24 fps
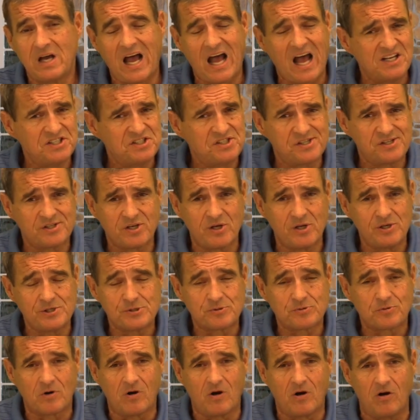I'd stay
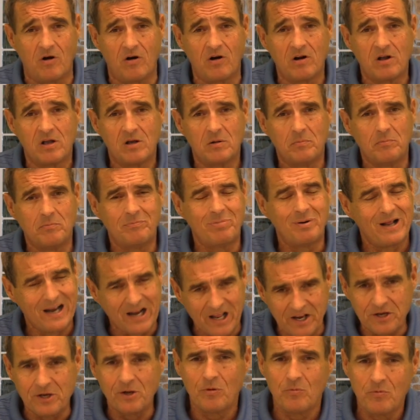strong. But
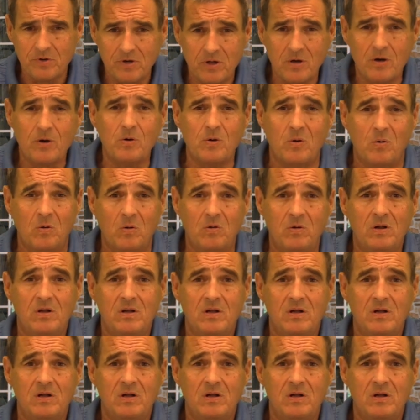I don't know.